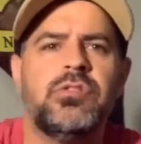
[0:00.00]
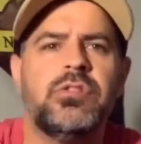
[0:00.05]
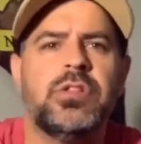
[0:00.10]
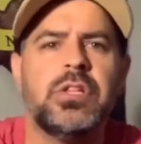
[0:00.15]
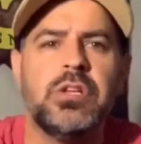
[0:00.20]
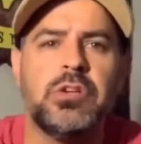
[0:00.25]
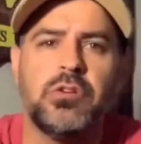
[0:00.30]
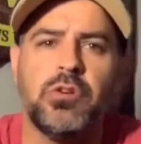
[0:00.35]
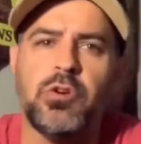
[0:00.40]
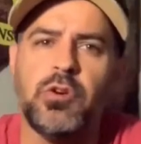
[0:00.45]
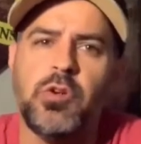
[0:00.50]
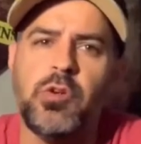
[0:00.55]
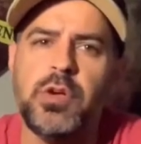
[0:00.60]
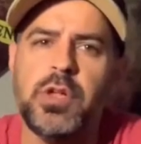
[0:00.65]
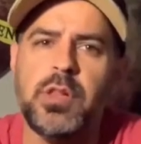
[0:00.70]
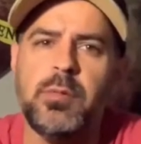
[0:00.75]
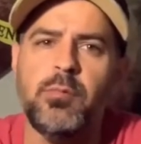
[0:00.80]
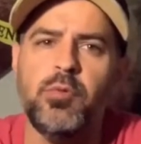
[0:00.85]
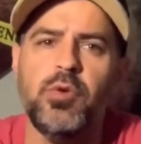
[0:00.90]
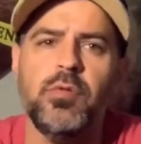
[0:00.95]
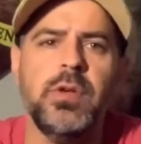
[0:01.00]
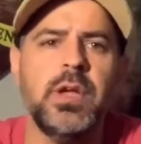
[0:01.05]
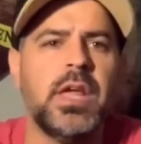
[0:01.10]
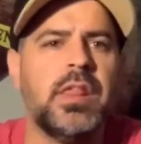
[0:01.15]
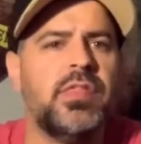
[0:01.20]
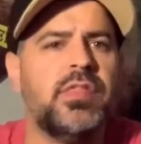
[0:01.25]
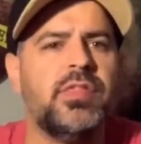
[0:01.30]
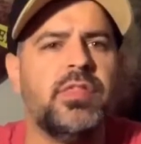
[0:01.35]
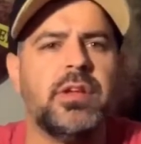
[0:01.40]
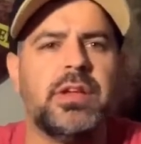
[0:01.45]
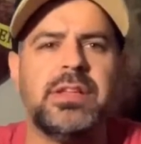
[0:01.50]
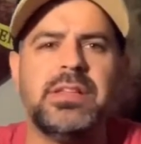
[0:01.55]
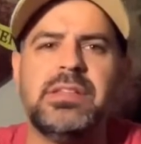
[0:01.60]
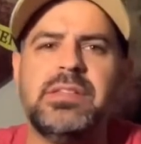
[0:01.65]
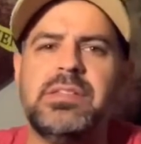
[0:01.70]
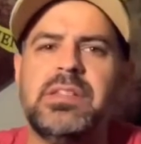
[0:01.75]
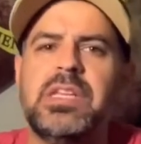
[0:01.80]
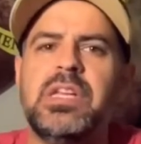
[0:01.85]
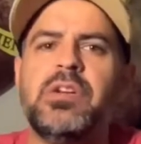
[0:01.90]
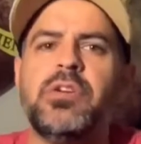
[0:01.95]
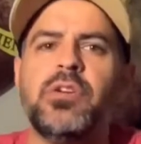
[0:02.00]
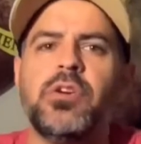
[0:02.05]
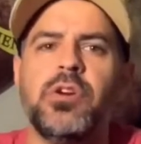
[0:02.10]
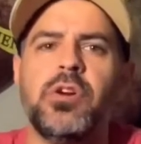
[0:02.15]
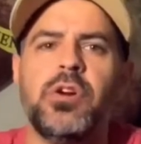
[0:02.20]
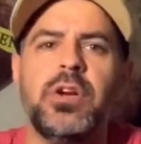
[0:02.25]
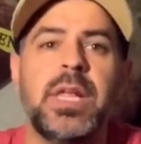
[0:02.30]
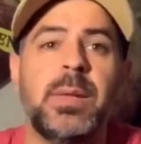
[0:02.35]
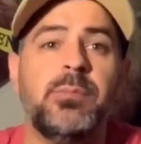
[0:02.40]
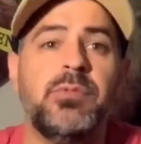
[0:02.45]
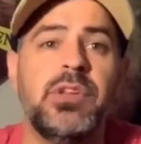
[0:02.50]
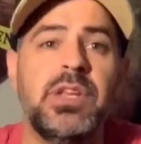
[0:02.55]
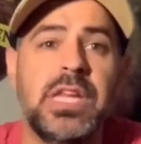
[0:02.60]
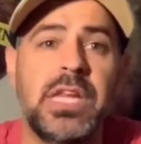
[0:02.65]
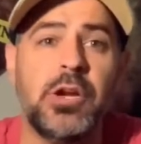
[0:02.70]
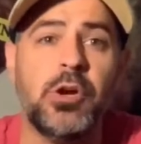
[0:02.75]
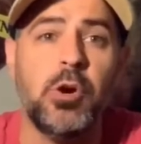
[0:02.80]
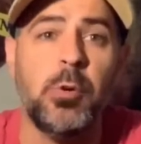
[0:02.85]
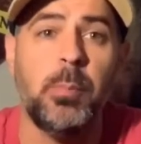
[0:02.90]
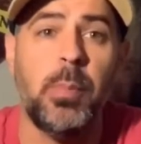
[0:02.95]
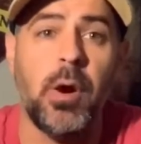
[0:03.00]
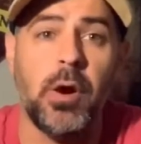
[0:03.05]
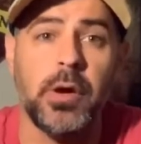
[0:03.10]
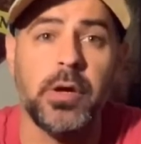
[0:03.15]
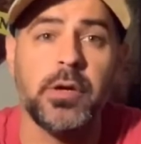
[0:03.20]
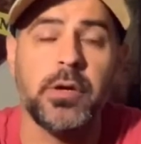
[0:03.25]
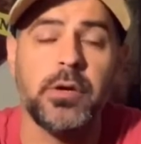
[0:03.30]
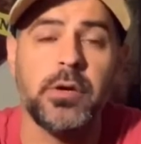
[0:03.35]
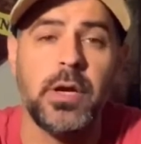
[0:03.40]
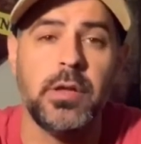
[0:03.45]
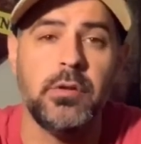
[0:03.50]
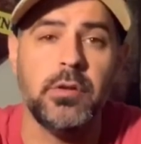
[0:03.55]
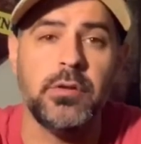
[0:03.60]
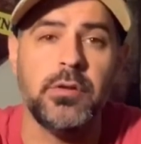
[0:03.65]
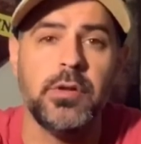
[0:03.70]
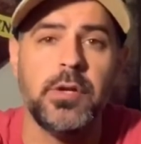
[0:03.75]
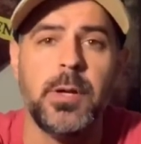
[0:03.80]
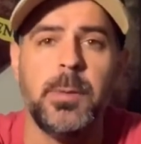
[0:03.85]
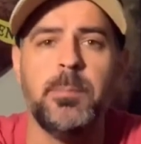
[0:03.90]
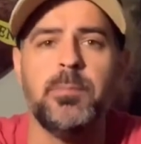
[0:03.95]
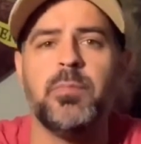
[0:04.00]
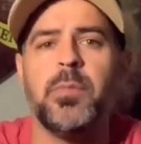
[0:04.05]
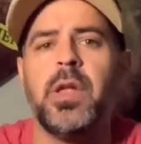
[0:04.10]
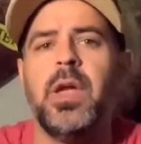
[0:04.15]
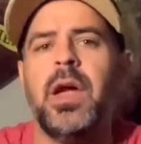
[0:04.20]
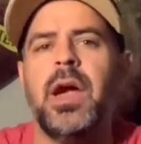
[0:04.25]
The girl in the movie, I can see her name's Nico Parker, I looked it up.